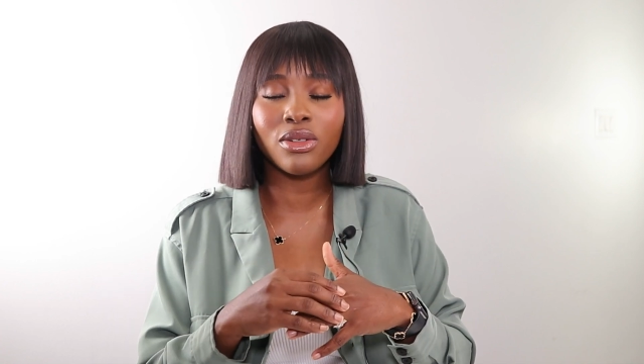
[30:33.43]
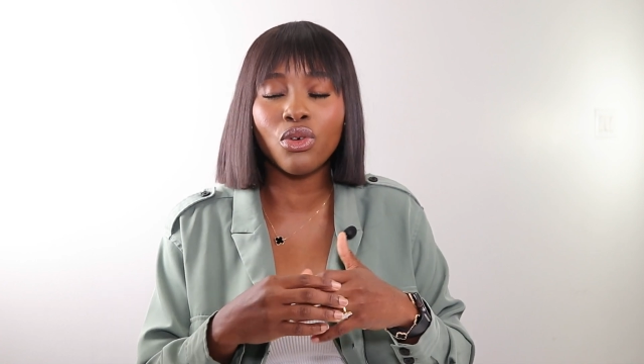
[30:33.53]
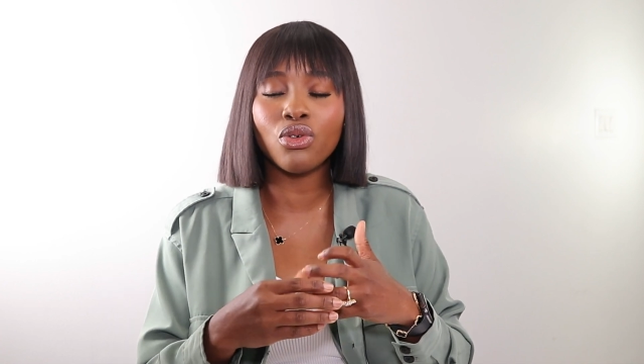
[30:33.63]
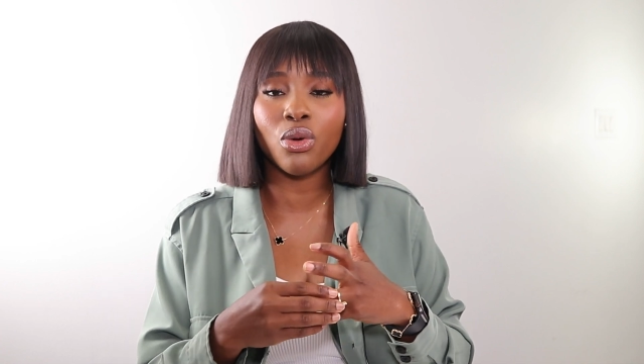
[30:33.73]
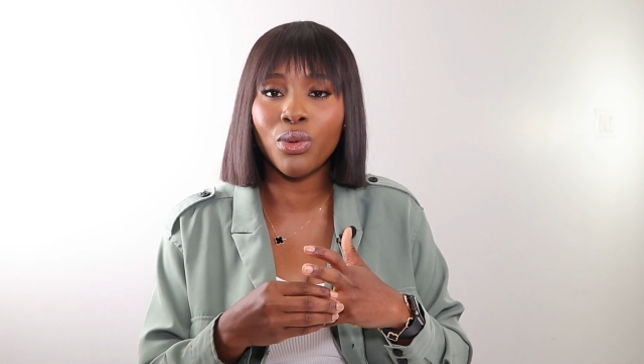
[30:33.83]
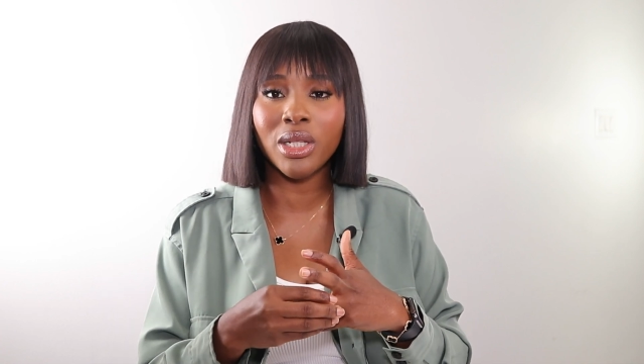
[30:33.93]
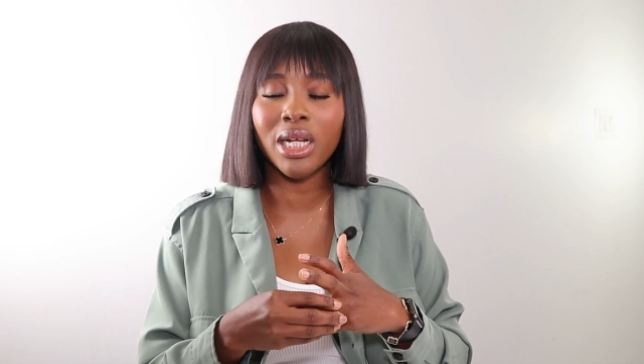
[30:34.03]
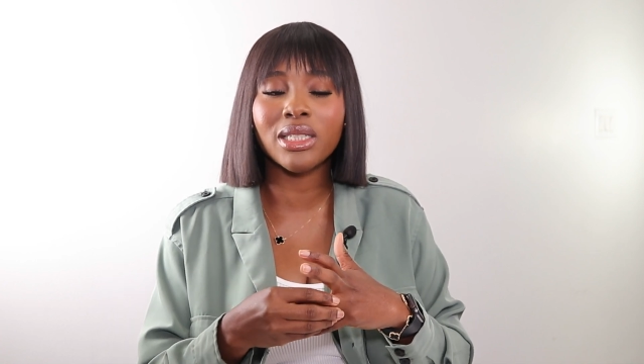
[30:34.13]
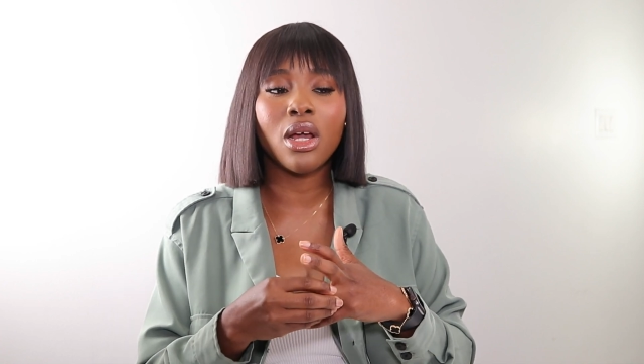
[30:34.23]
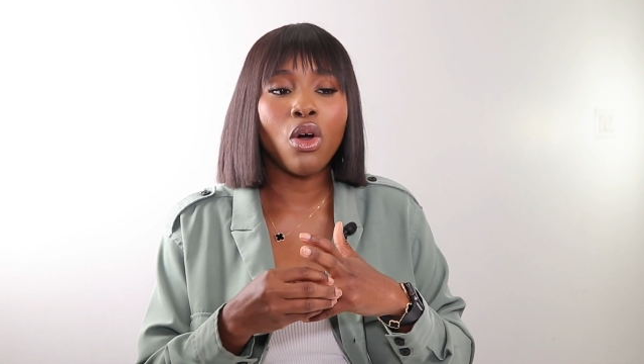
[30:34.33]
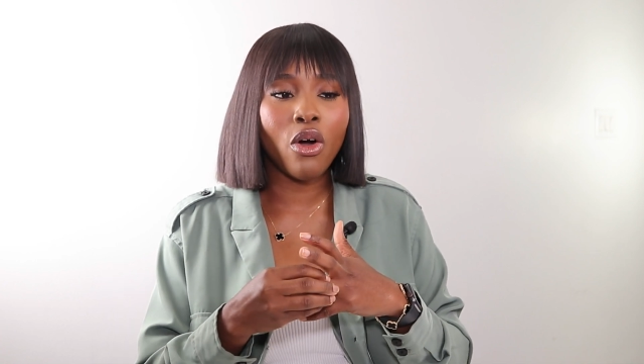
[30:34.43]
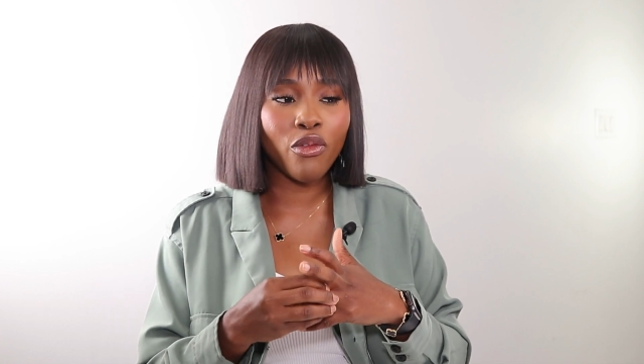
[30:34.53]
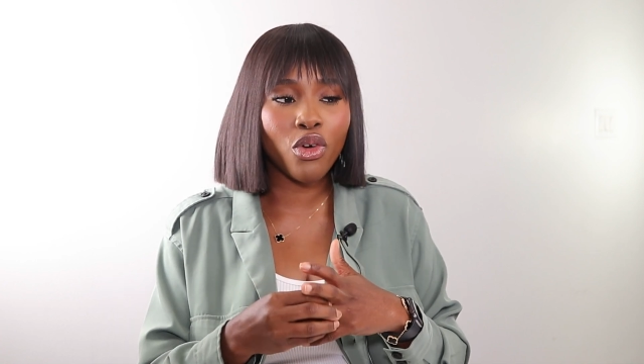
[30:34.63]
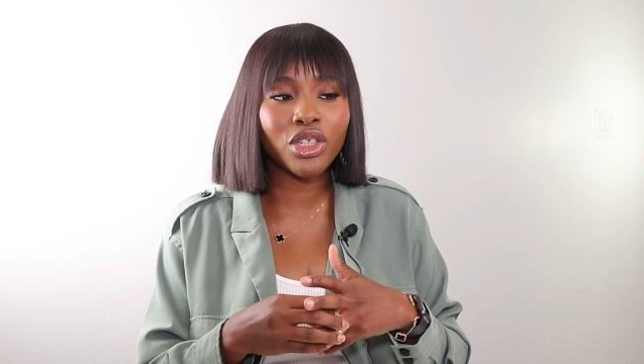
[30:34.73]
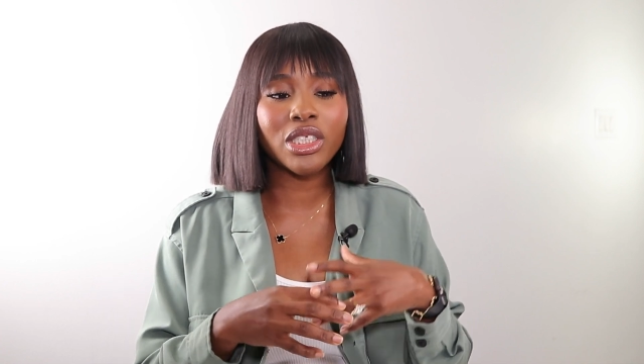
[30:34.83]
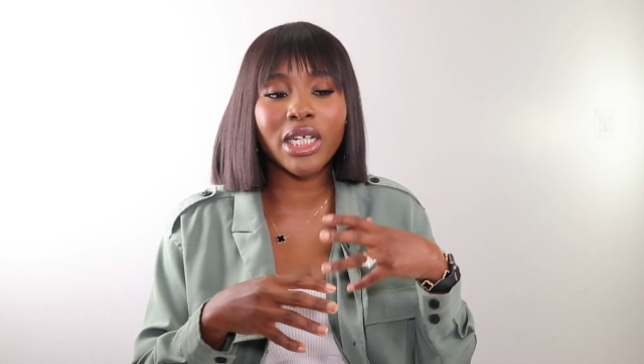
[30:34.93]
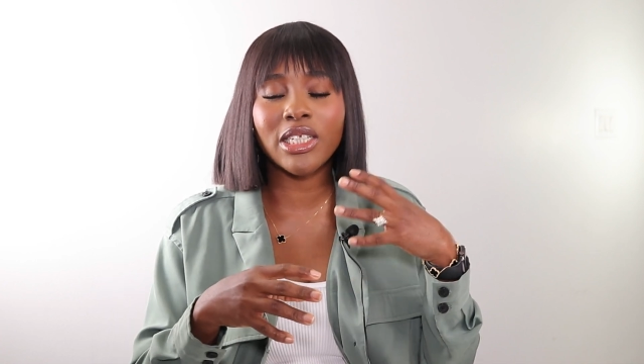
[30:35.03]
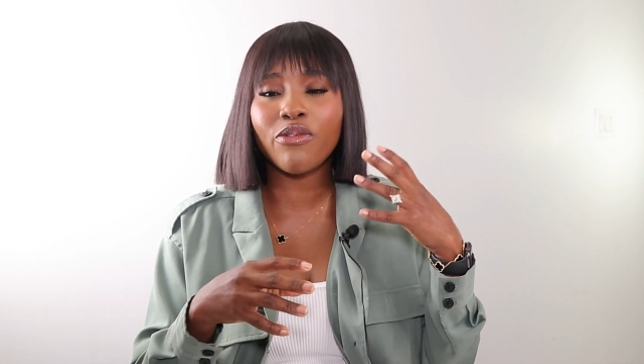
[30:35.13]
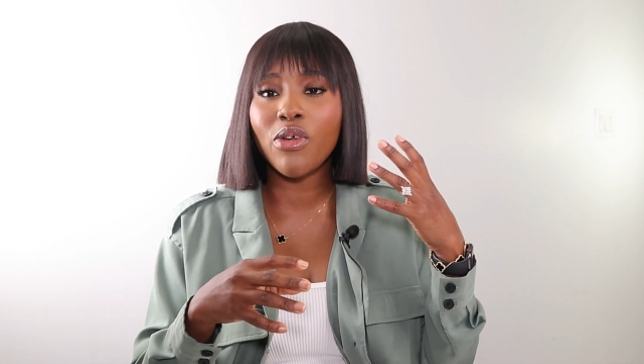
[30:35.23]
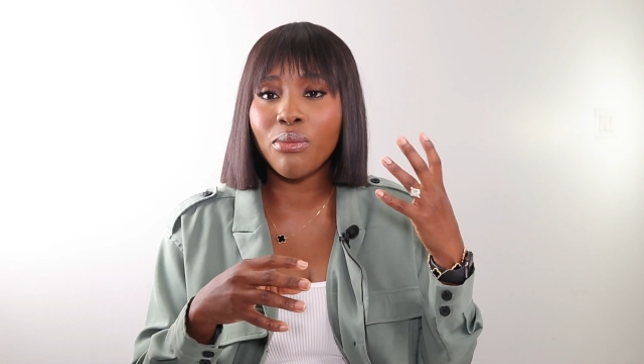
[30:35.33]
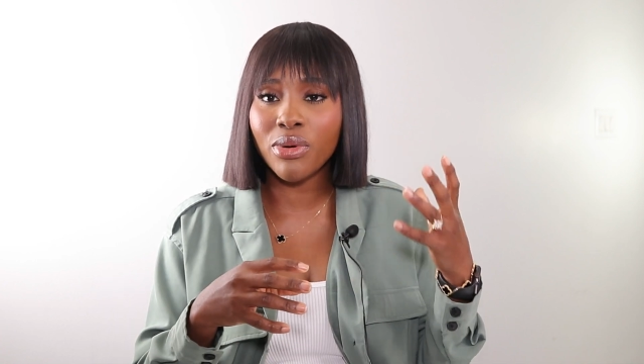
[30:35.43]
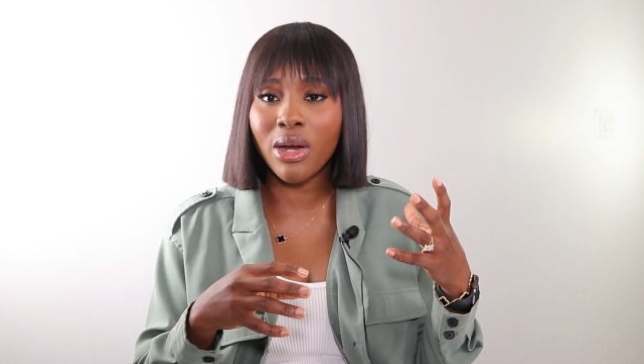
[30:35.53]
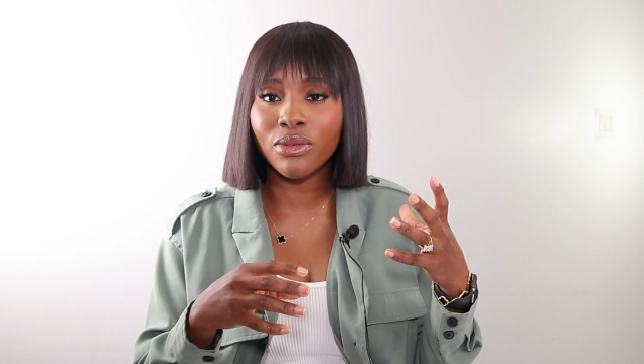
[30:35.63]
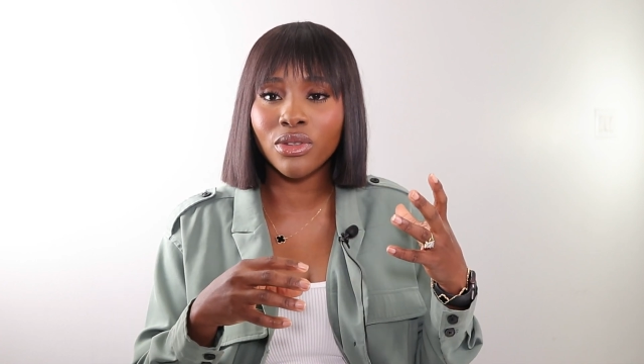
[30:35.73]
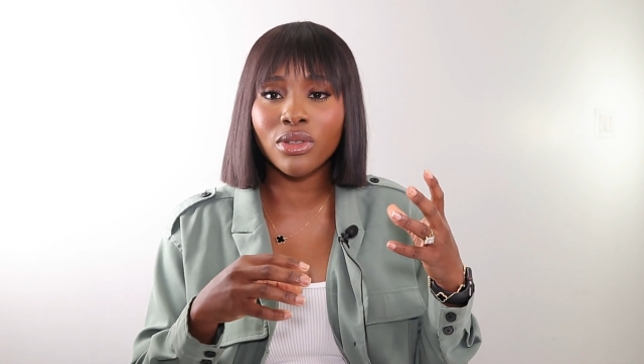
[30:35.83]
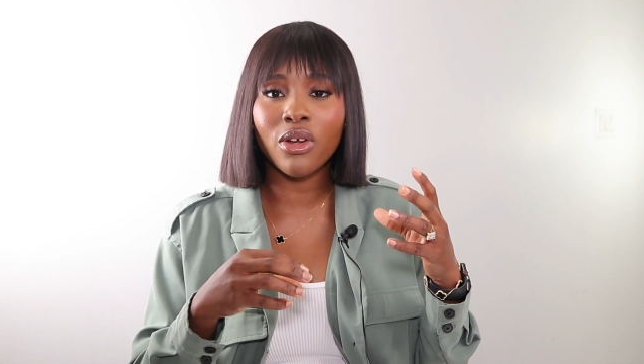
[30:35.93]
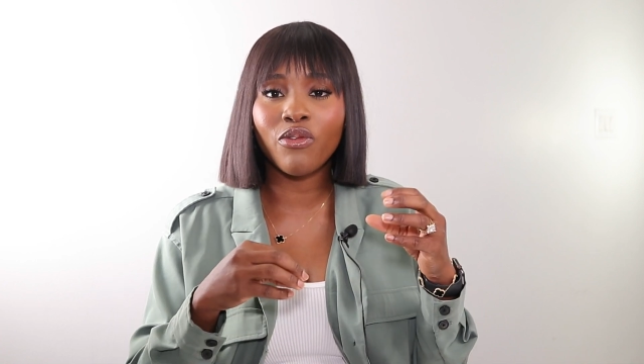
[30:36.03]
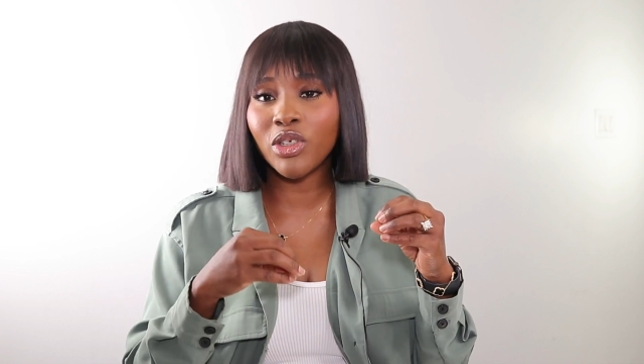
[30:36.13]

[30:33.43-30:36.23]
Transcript: go wrong with that. Of course, there are different browns